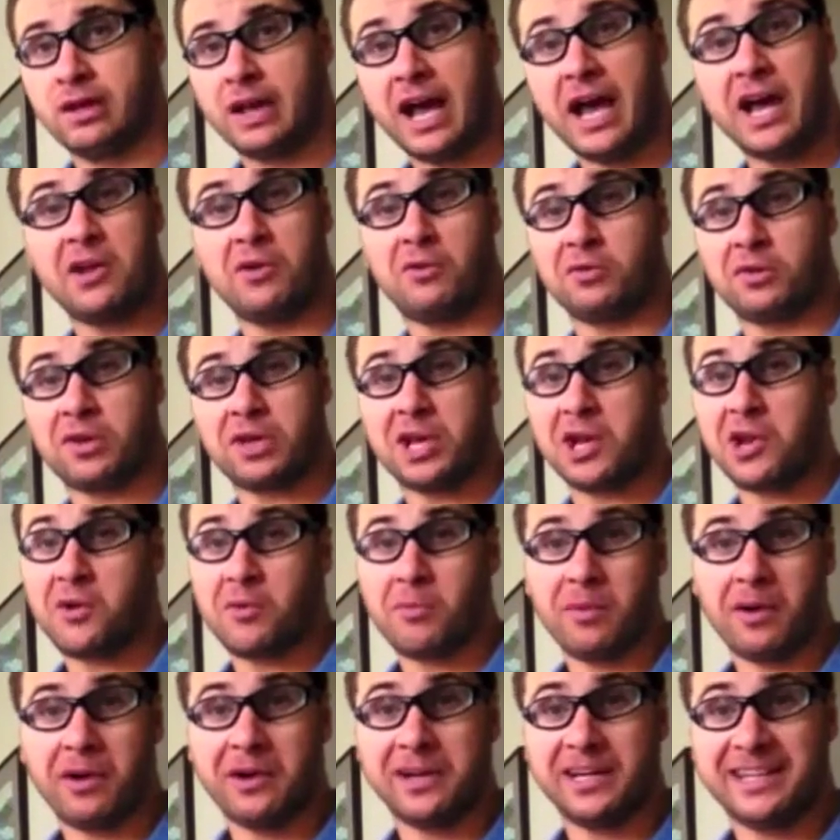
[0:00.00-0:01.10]
I don't care
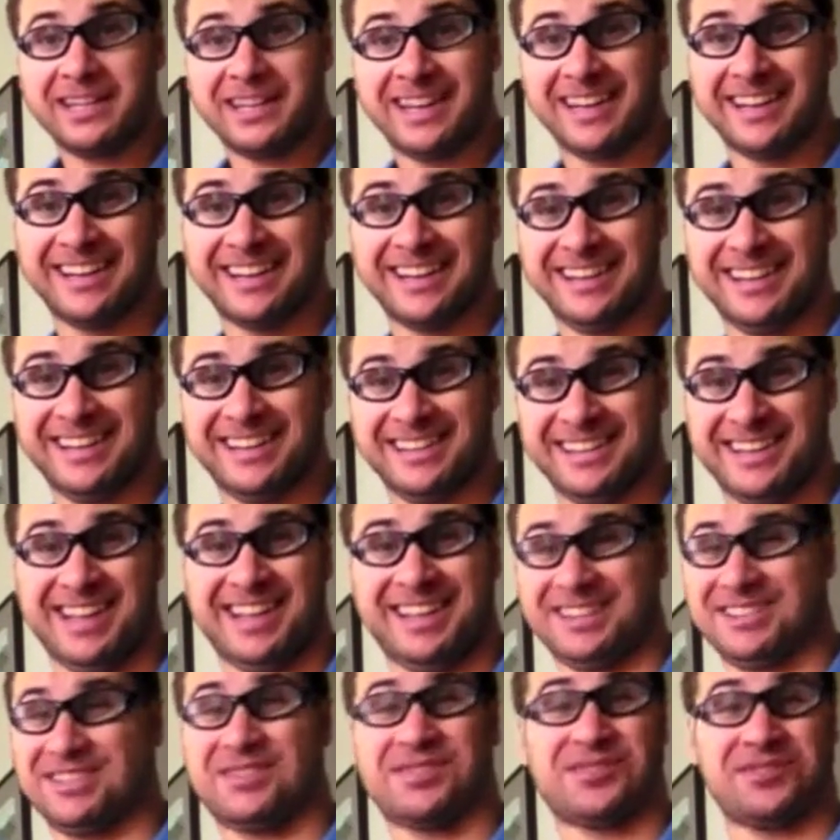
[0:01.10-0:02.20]
about it.
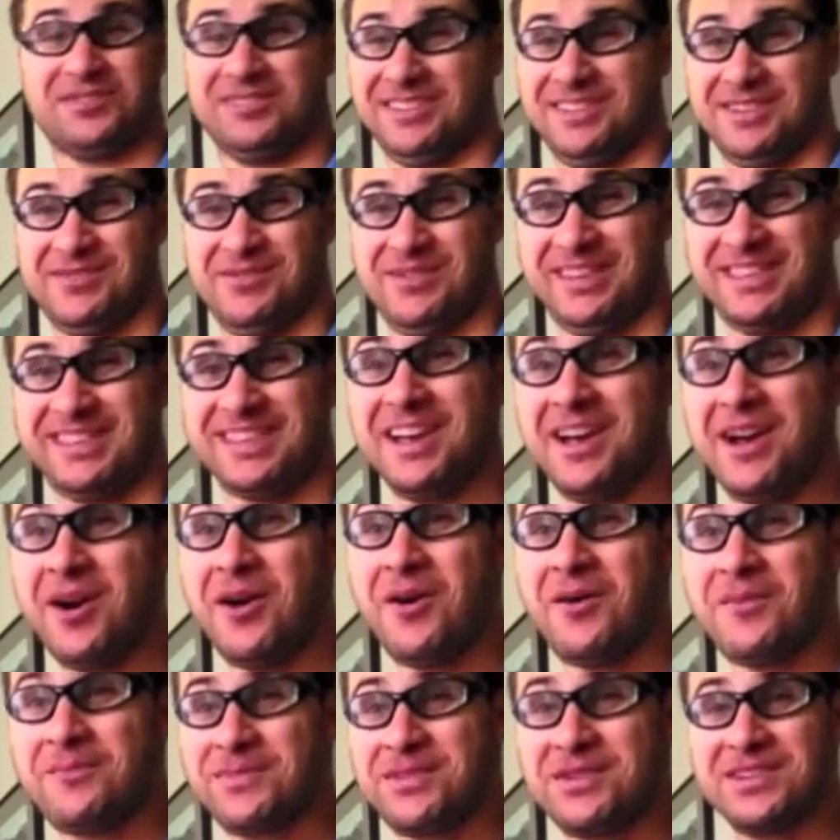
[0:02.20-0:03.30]
That's really what
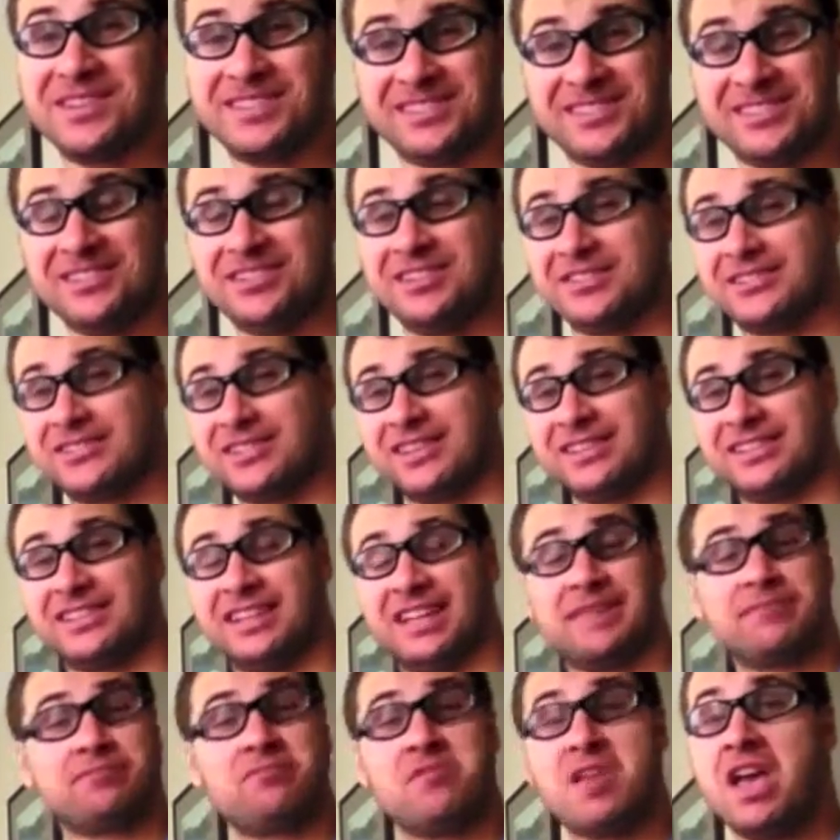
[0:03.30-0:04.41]
opioids do, is just
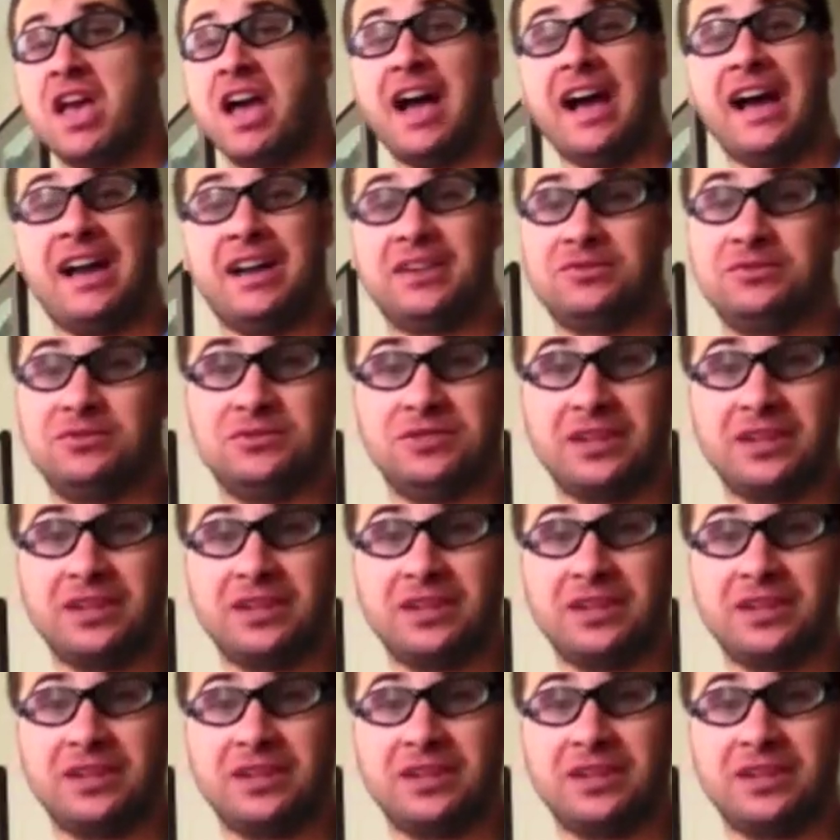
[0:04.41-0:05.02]
like, I do